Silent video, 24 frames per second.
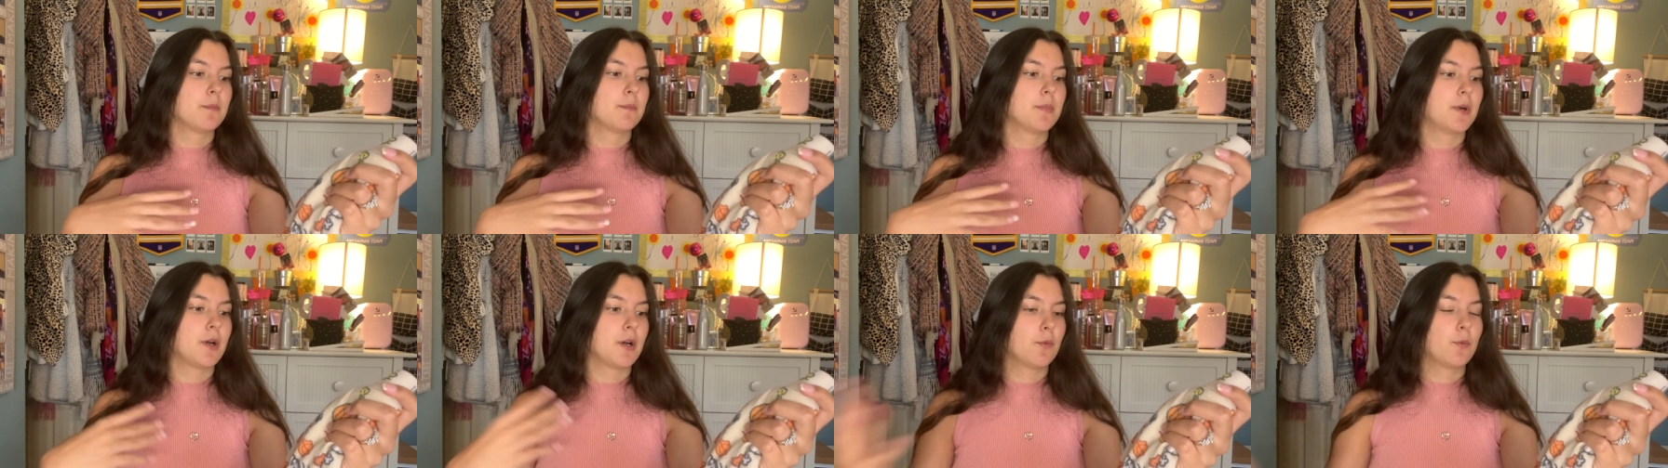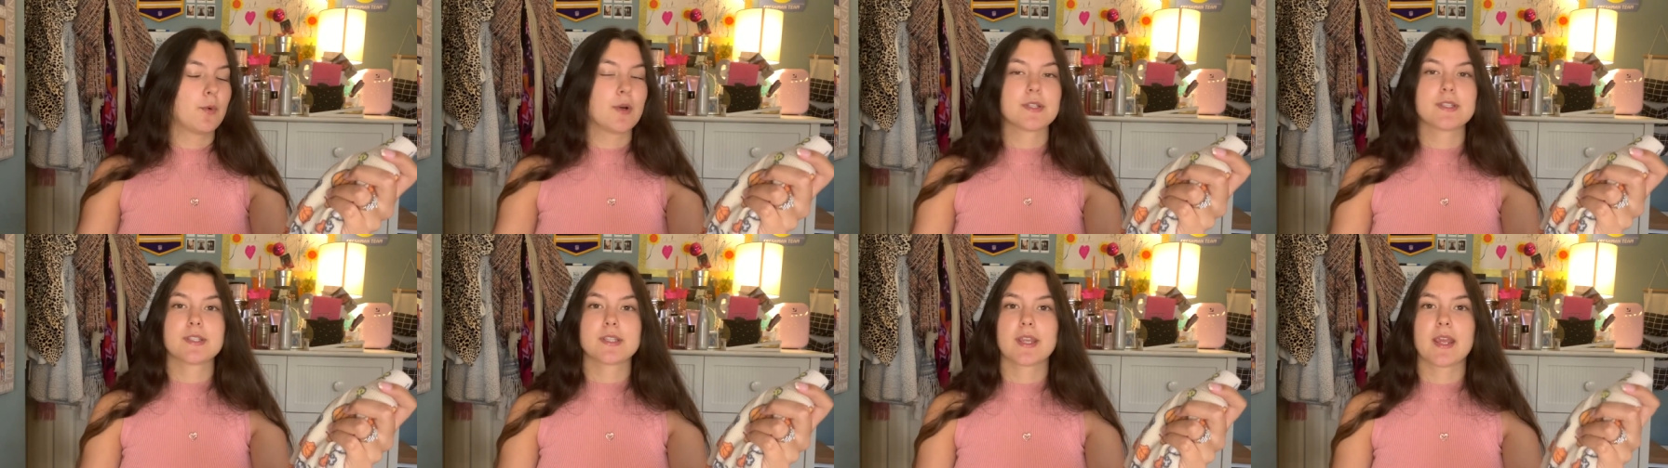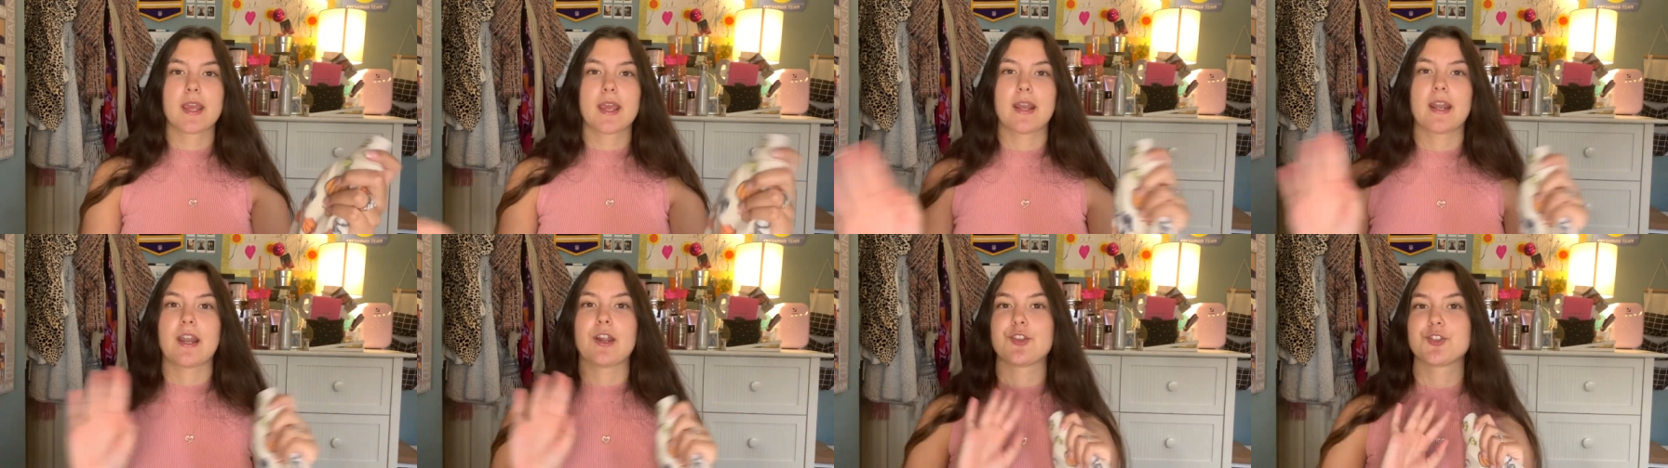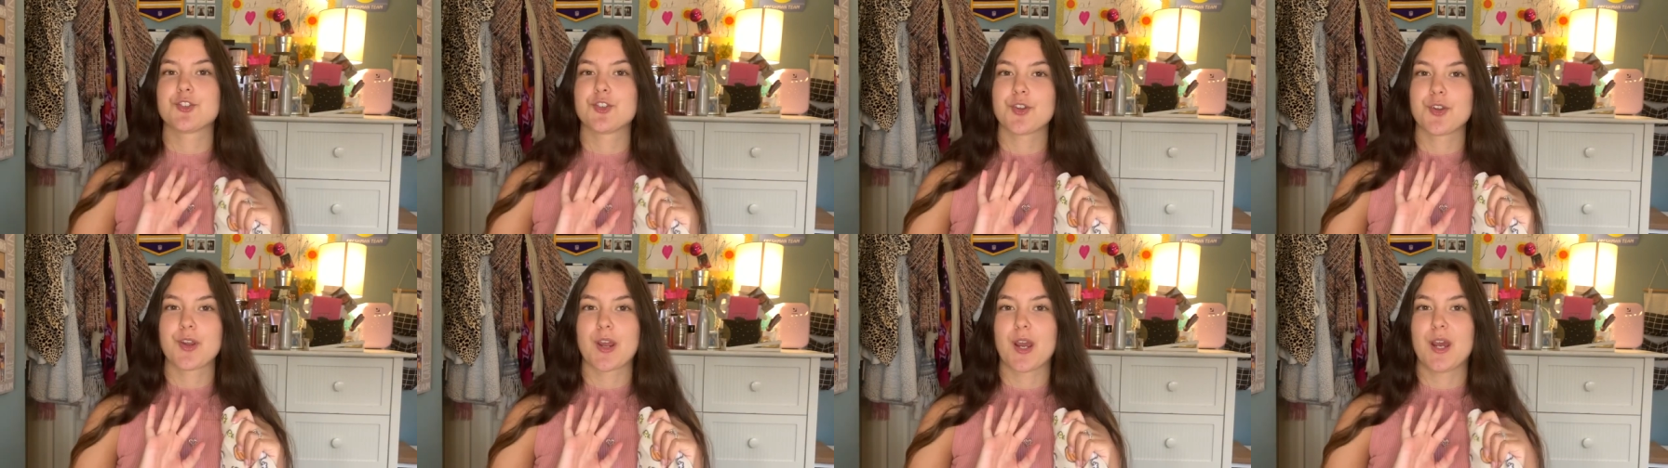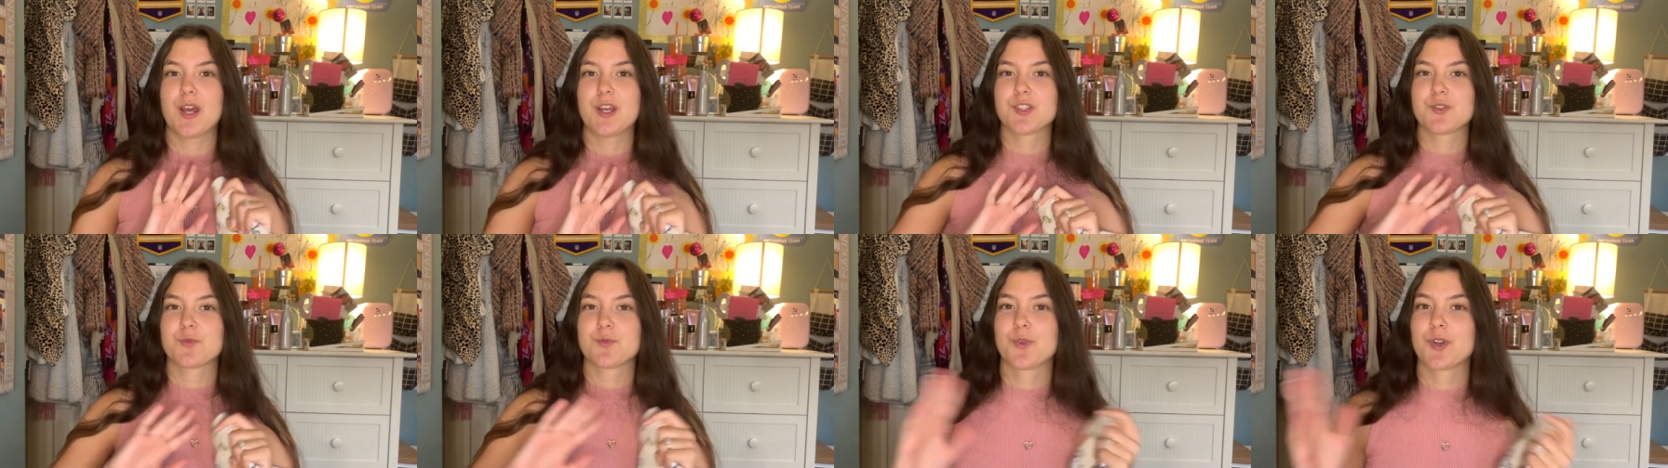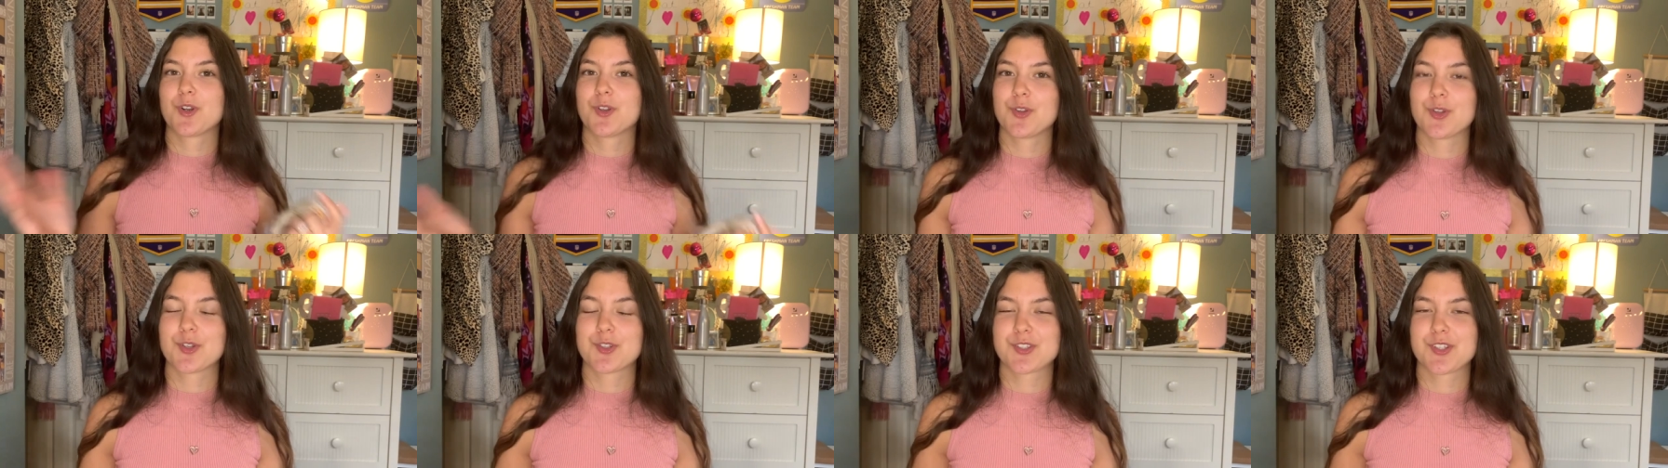But once again, I'll show you guys what
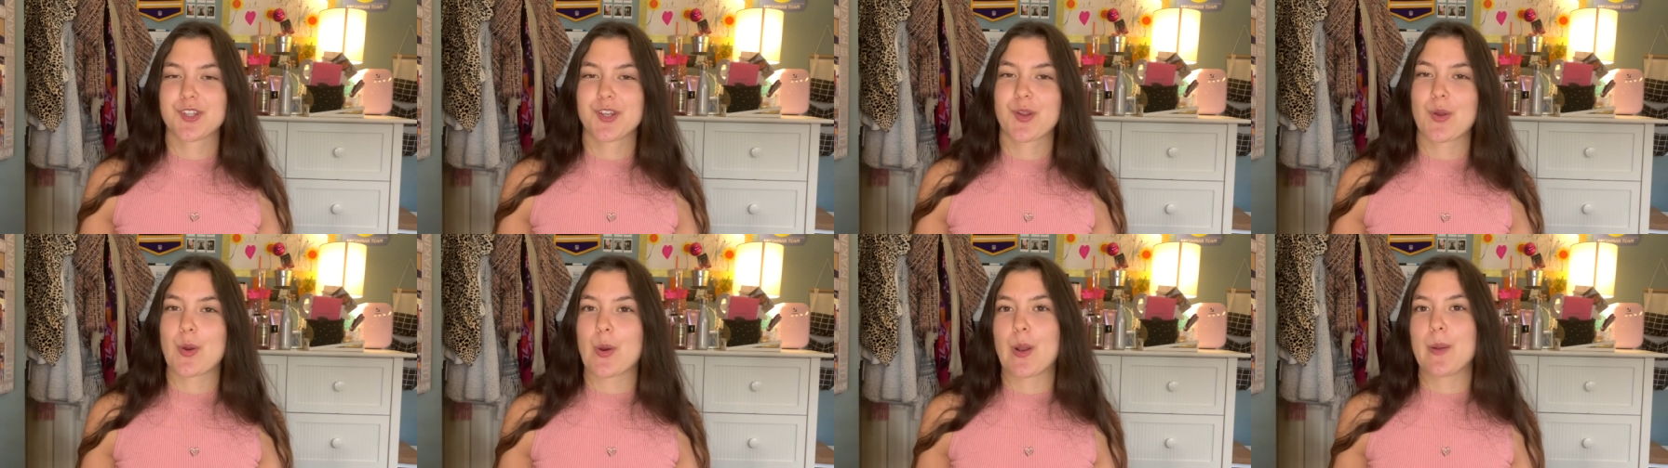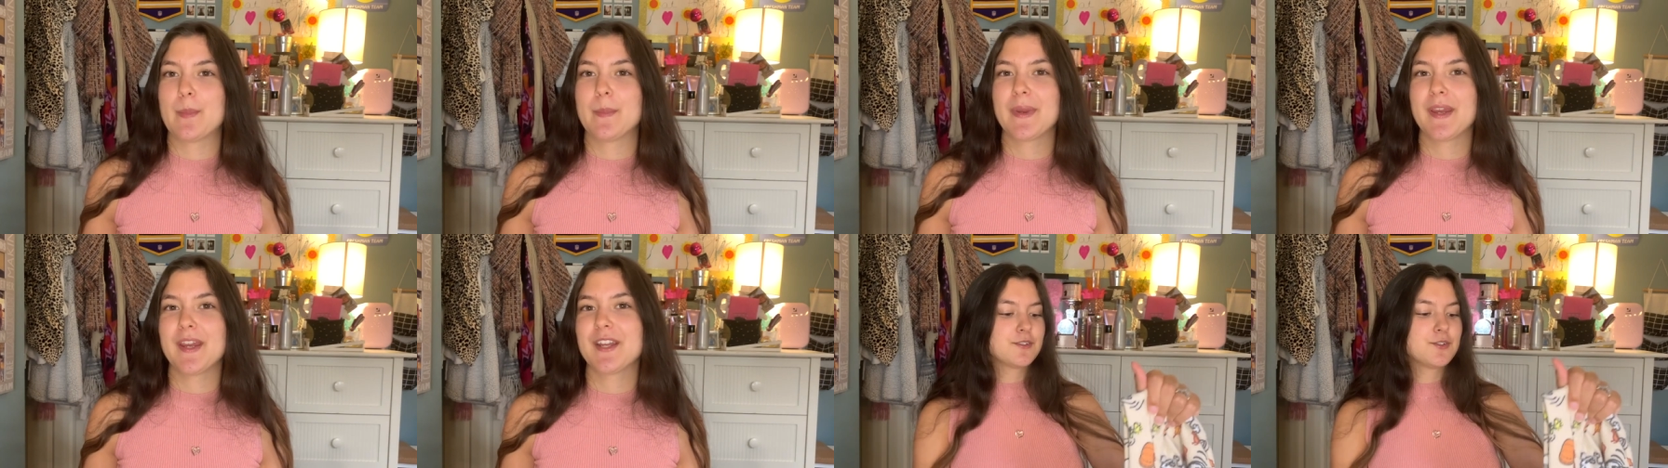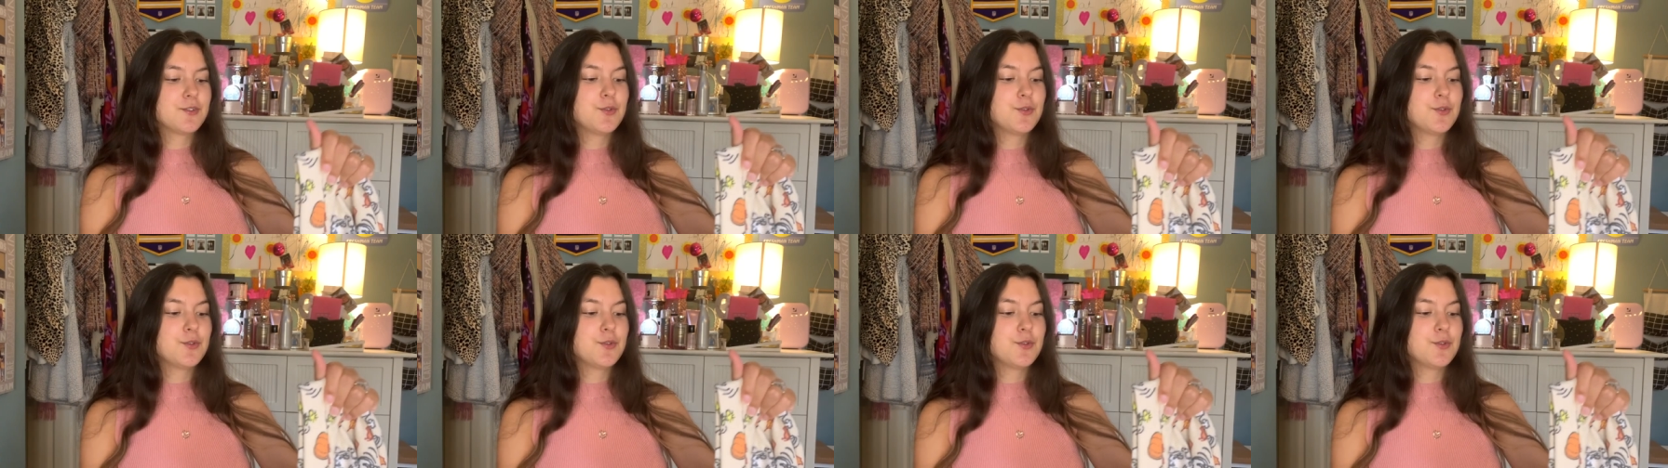it looks like on me